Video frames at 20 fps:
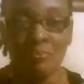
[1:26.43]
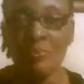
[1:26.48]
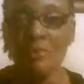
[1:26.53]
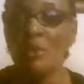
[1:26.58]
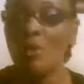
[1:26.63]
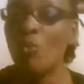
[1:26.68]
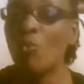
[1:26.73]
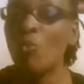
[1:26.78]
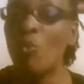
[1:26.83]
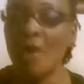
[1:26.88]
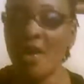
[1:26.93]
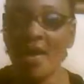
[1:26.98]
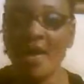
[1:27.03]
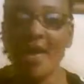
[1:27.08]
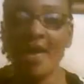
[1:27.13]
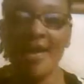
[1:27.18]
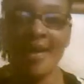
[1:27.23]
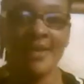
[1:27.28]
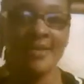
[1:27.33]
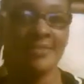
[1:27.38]

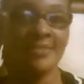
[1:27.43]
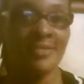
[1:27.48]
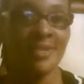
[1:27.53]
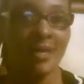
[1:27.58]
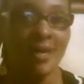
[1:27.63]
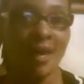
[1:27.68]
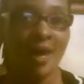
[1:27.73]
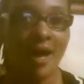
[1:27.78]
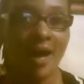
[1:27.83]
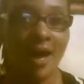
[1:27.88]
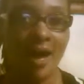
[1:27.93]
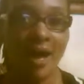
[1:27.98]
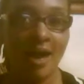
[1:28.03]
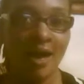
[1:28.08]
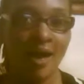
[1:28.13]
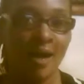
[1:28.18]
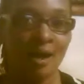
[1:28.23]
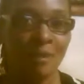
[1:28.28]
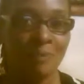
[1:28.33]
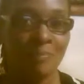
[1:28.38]
when
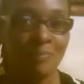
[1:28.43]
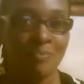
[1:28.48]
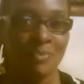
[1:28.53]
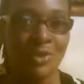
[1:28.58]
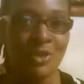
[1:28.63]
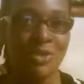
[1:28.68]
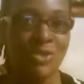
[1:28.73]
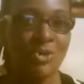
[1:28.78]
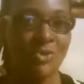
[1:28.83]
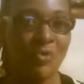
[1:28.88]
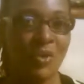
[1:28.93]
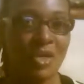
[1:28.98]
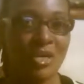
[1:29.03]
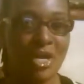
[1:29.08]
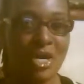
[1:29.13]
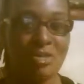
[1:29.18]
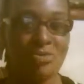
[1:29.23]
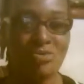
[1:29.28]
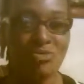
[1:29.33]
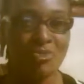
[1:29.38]
you want to
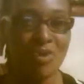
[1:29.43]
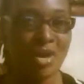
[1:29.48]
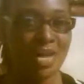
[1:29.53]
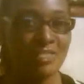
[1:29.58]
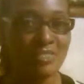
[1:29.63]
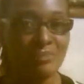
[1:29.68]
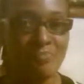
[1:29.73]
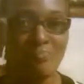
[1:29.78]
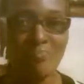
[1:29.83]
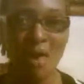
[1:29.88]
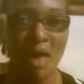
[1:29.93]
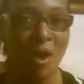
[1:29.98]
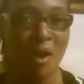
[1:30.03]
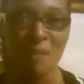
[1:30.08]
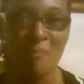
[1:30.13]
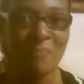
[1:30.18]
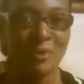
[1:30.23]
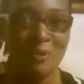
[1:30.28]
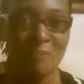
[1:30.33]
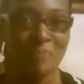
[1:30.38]
address
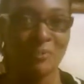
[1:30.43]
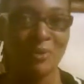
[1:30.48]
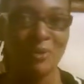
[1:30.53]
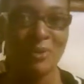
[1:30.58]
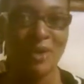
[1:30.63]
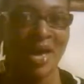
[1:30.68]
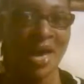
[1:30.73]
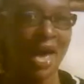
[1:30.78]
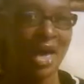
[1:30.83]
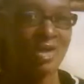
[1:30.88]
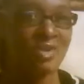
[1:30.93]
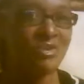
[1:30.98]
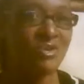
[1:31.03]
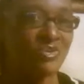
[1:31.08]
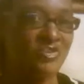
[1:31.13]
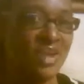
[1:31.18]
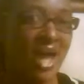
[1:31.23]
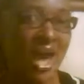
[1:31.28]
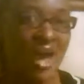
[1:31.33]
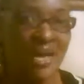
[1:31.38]
married people and you're
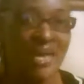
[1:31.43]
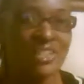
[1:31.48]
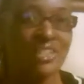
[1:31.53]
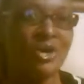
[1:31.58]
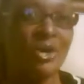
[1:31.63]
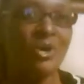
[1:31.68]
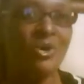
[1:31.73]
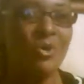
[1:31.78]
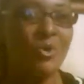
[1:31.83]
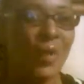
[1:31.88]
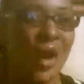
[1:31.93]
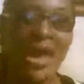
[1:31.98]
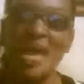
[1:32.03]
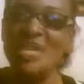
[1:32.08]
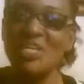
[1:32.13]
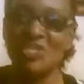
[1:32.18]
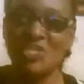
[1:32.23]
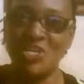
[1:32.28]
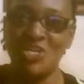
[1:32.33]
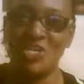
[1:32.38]
not in the
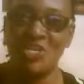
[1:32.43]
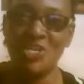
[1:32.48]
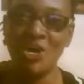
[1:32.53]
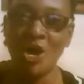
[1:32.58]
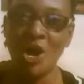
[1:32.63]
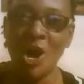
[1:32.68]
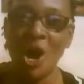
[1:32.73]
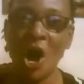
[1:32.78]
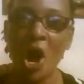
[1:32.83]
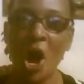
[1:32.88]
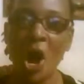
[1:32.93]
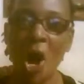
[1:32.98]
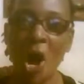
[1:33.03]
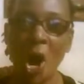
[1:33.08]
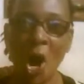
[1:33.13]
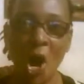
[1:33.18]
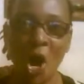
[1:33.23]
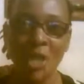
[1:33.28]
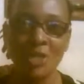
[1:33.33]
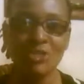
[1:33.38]
equation
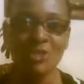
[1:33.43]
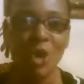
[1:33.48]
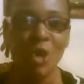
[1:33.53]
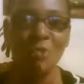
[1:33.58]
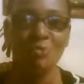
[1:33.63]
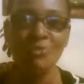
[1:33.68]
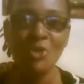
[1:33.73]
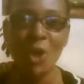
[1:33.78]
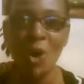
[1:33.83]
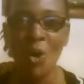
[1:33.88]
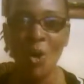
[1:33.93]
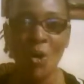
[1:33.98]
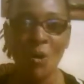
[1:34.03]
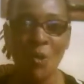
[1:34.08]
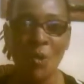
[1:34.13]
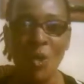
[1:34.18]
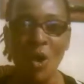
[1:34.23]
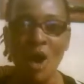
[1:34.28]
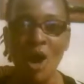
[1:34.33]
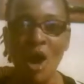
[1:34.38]
or don't
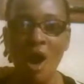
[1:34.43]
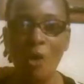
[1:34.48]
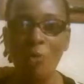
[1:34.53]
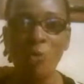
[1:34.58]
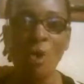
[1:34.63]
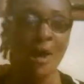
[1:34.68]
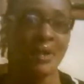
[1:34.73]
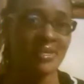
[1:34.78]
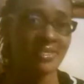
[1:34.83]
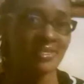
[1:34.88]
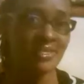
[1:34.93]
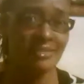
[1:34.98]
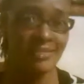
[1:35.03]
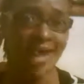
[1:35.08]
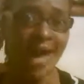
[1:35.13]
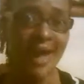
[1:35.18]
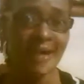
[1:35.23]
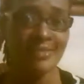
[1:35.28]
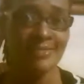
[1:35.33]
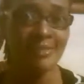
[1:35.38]
know what it's
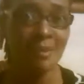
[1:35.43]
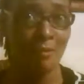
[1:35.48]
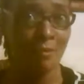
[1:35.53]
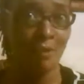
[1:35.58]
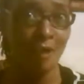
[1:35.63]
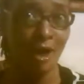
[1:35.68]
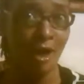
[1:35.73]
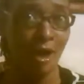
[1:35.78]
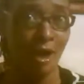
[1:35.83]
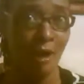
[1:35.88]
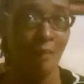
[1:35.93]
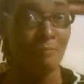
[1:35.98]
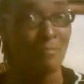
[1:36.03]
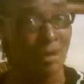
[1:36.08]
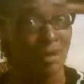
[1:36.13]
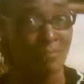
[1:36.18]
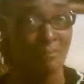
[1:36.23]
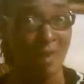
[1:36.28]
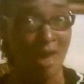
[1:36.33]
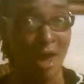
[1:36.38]
like to
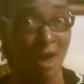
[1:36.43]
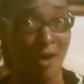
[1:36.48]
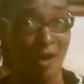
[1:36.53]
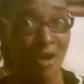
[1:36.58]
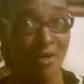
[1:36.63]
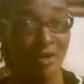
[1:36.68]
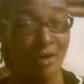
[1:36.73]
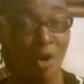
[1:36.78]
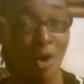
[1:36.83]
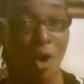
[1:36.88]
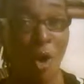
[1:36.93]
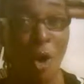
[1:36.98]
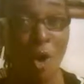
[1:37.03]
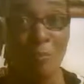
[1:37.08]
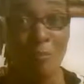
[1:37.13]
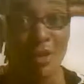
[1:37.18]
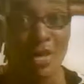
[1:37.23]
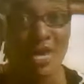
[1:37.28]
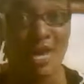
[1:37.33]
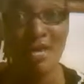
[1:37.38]
be married or
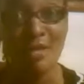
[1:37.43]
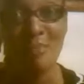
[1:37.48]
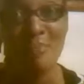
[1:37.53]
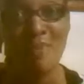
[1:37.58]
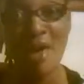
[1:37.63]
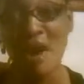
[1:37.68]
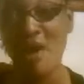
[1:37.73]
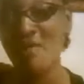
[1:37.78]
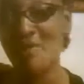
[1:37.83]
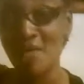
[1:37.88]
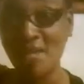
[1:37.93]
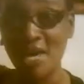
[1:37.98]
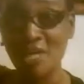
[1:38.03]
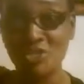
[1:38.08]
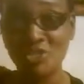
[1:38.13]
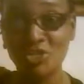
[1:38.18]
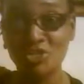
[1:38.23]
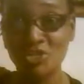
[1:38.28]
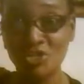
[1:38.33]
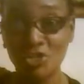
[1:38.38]
be in a married
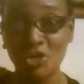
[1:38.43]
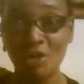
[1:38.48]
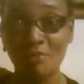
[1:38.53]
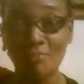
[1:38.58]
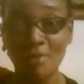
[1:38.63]
relationship.